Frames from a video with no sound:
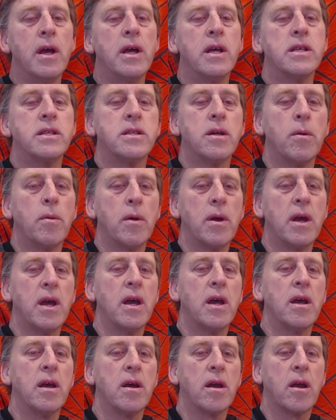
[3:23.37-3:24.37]
So
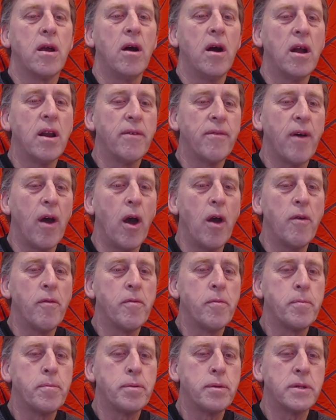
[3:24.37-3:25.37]
we're kind of
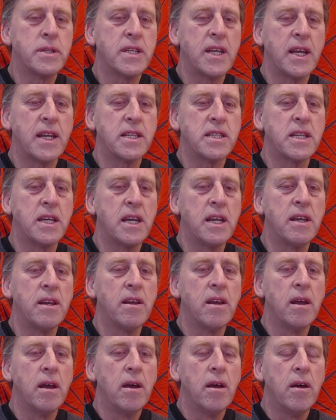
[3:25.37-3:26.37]
overprotecting
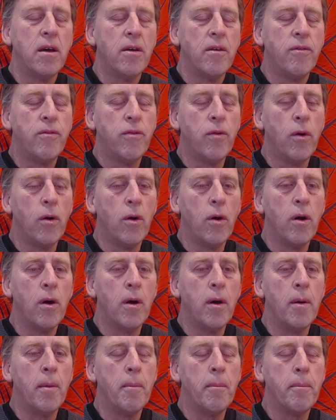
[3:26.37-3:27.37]
for
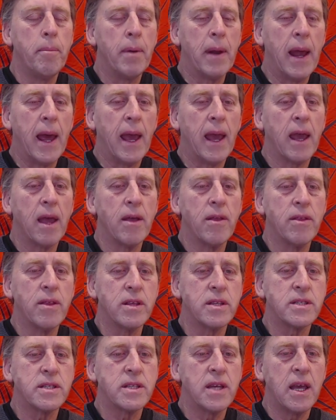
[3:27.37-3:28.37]
black
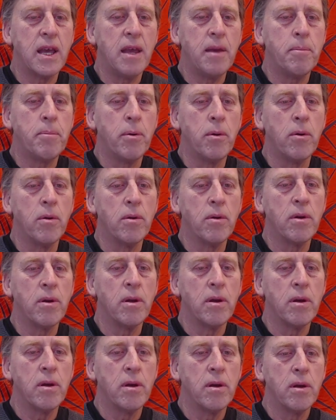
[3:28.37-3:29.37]
this e pawn
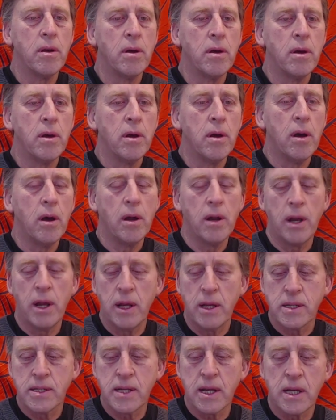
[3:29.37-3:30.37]
on
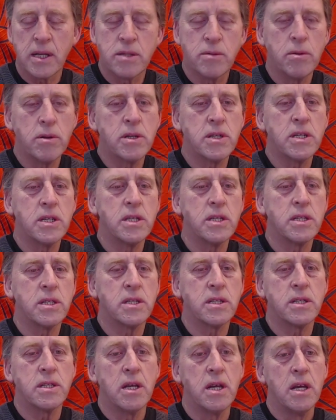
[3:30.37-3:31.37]
e6, which
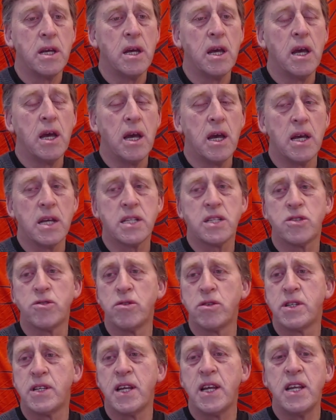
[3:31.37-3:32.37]
is a
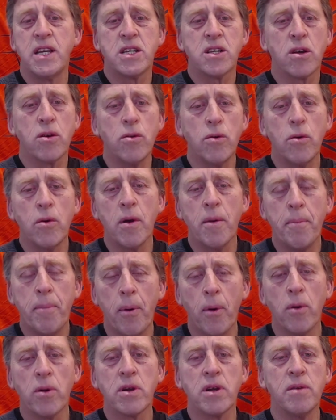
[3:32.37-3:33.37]
strategical
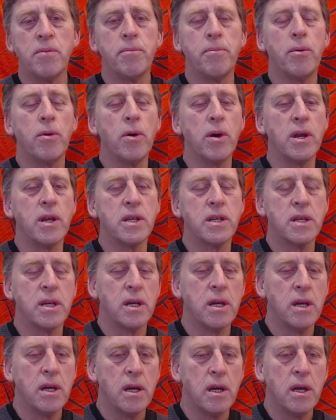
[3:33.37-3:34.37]
important point
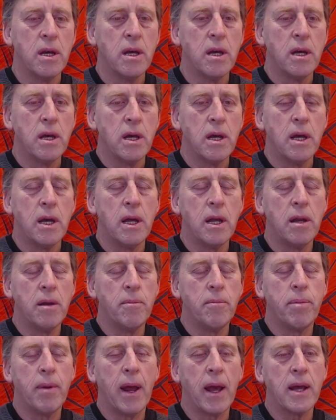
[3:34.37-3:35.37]

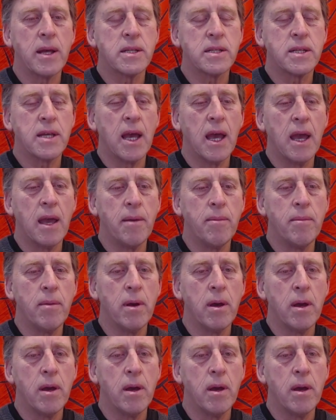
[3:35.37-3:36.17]
in black's game.